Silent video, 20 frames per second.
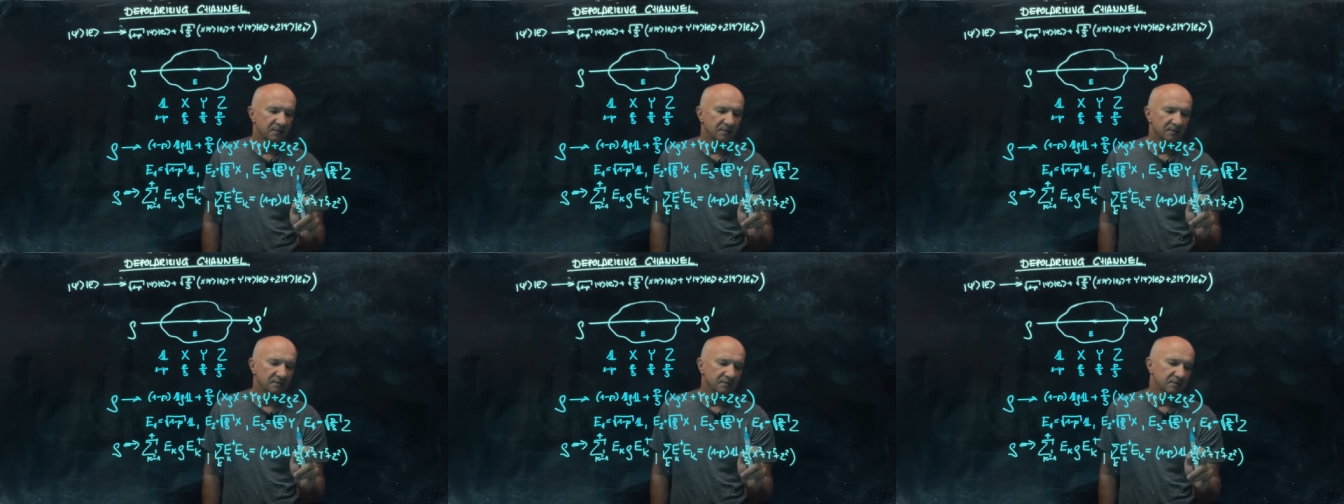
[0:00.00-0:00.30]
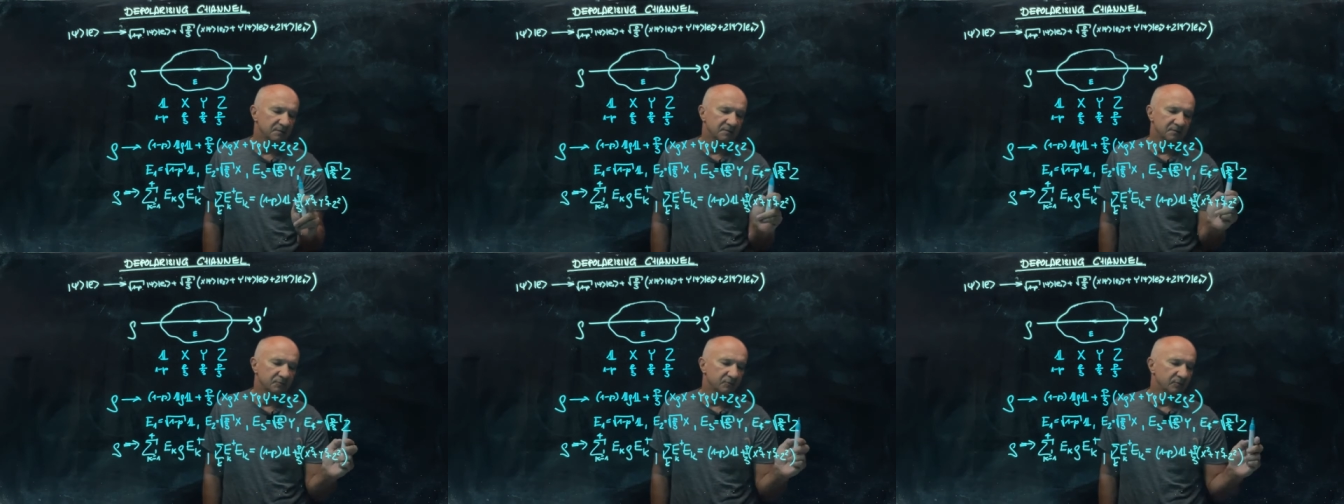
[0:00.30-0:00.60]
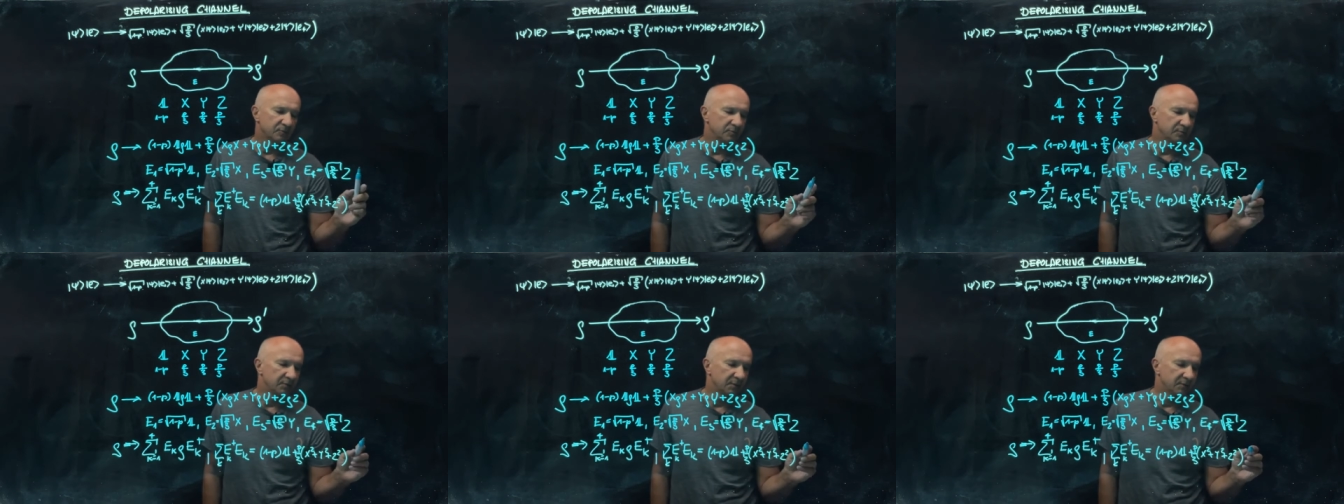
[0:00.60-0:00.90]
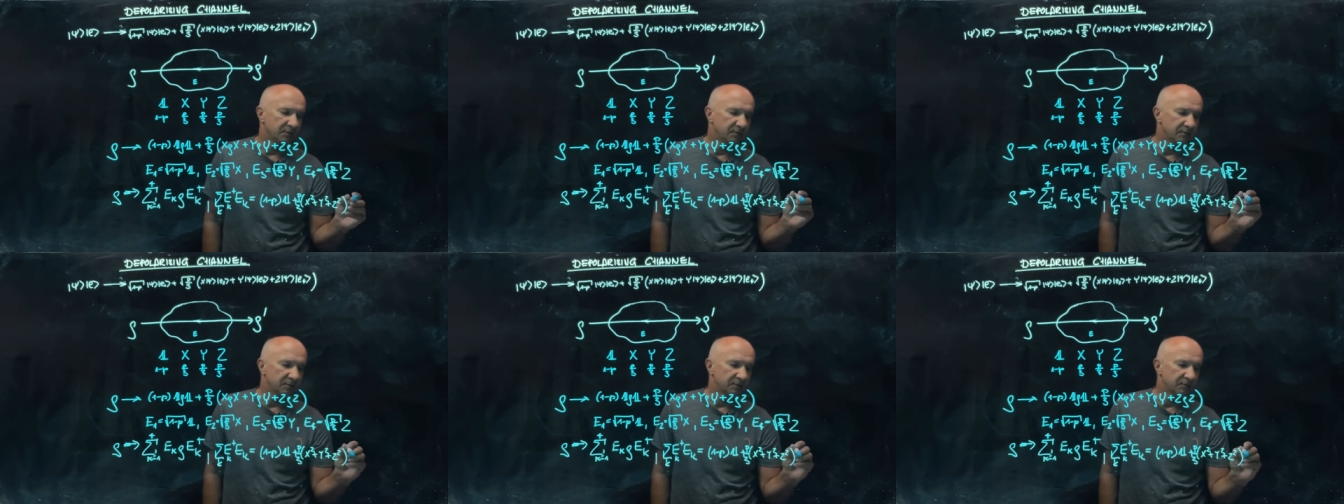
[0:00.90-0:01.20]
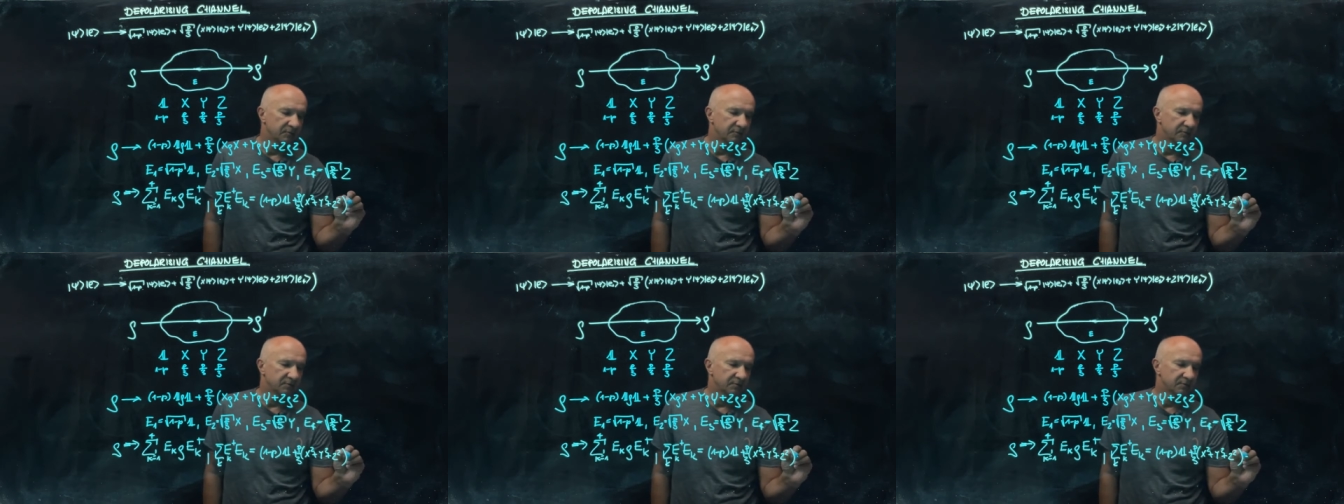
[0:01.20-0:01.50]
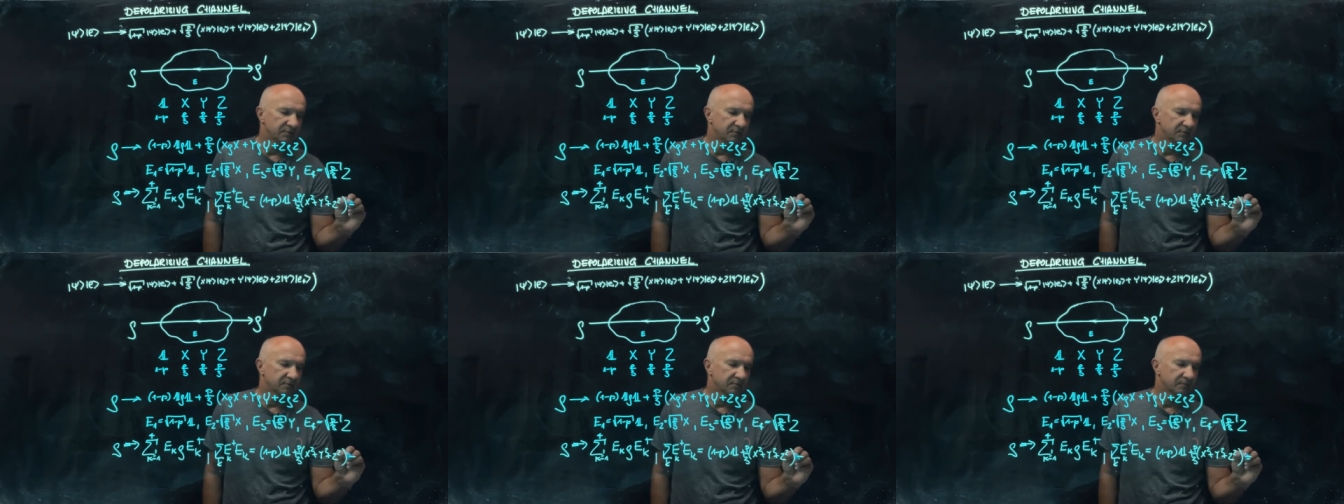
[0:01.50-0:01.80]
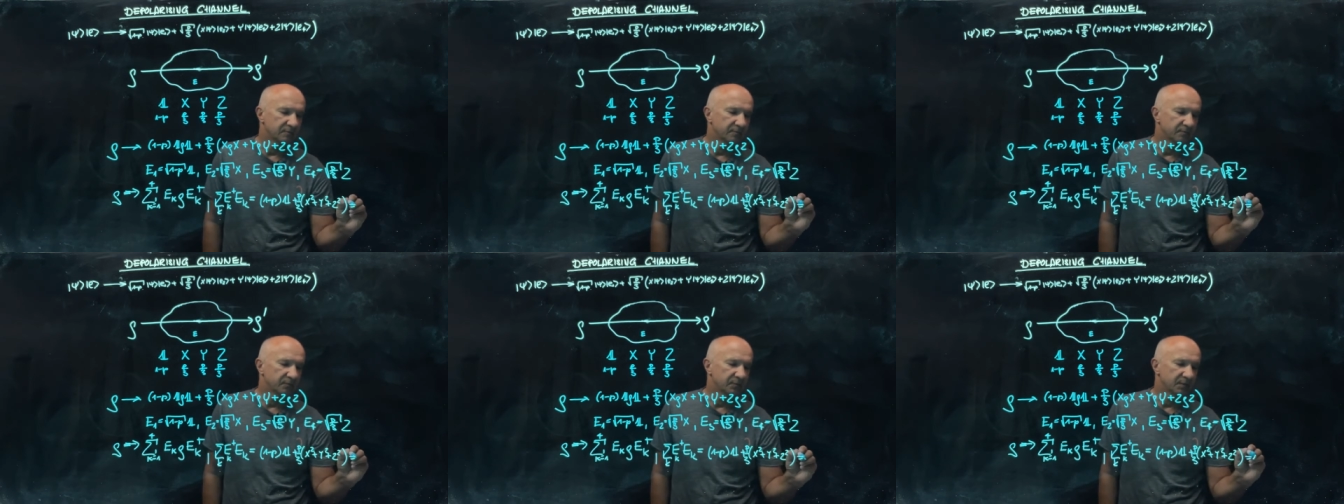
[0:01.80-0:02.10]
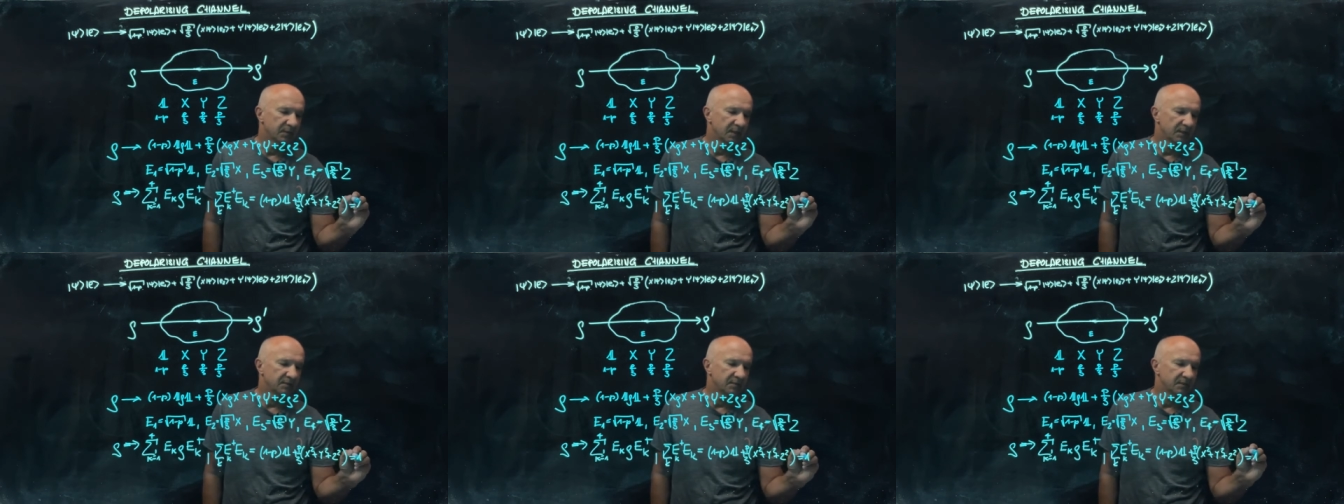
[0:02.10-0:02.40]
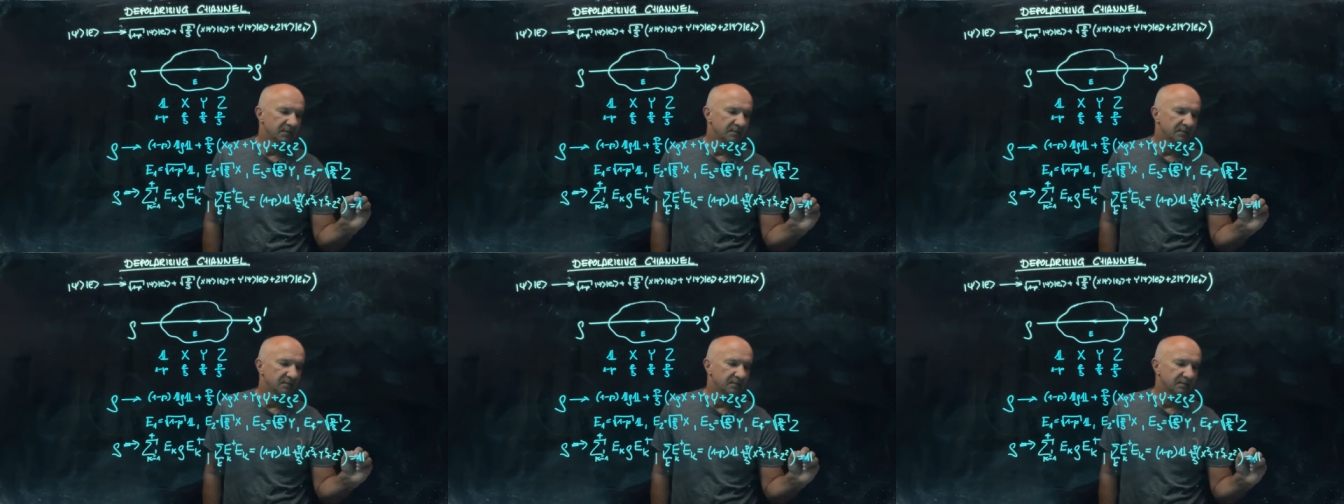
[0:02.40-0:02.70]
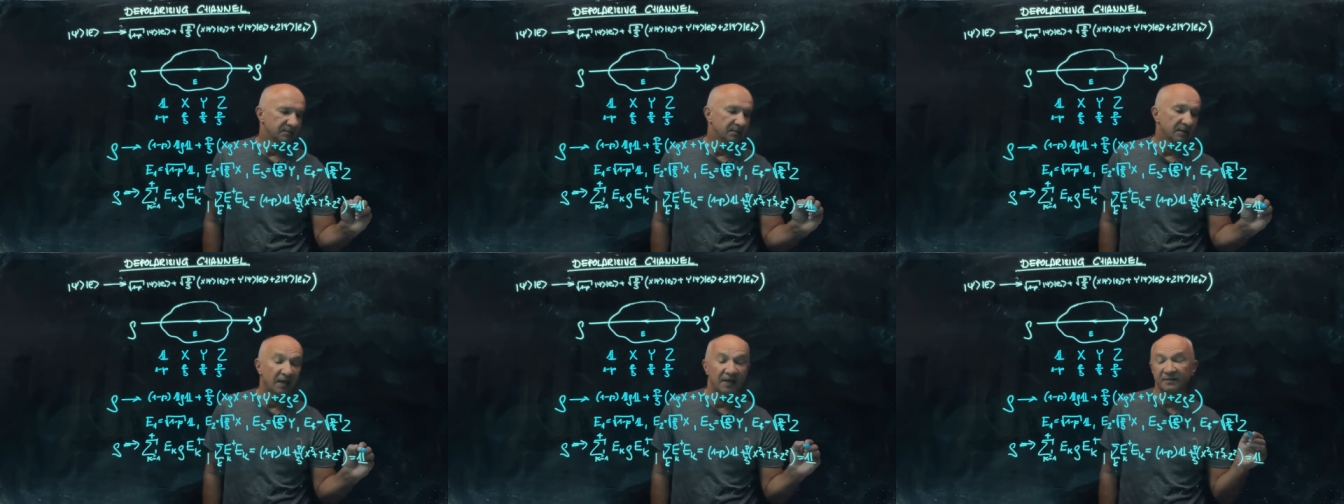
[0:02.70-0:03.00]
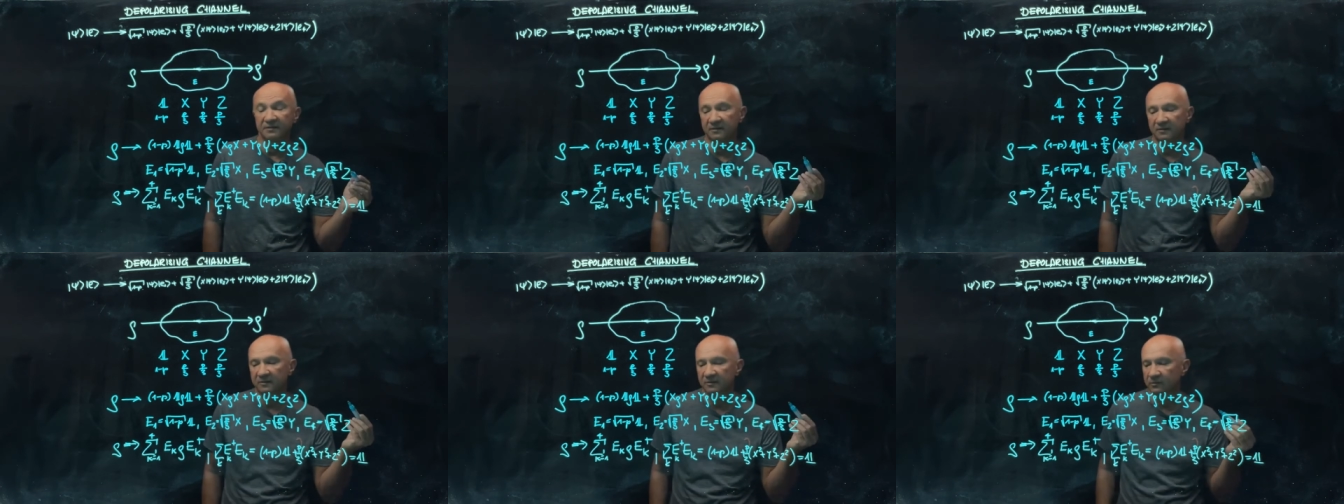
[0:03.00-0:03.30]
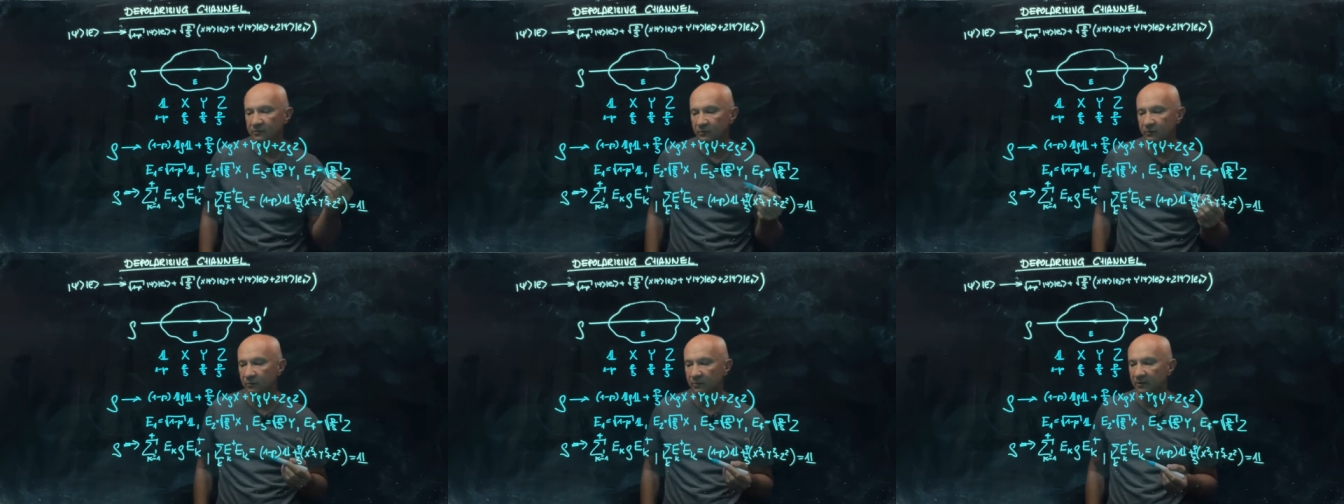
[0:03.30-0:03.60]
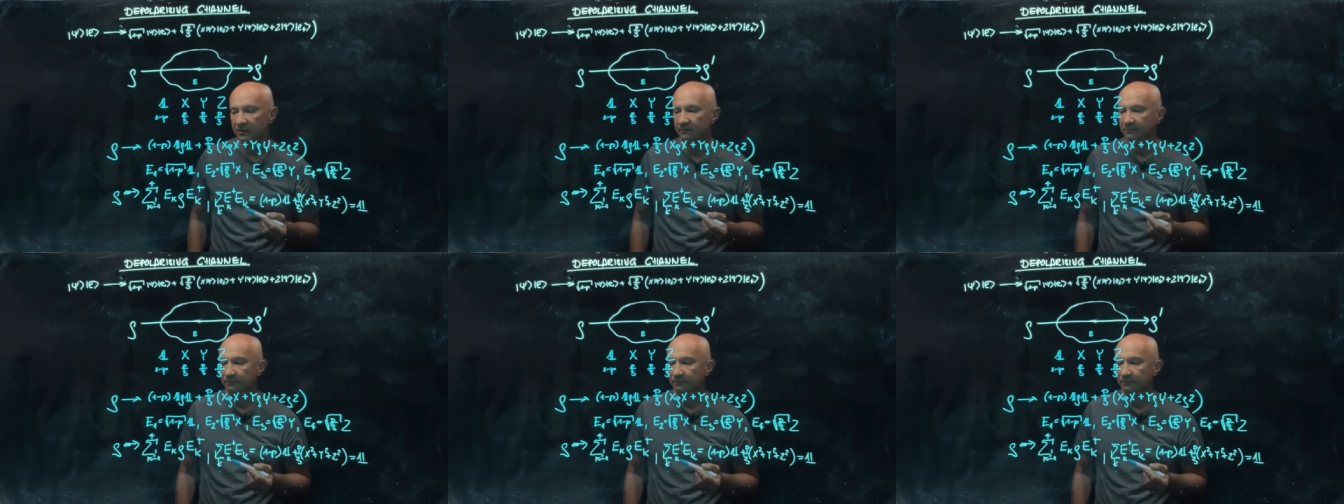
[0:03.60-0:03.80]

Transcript: this will be all equal to the identity as it should be.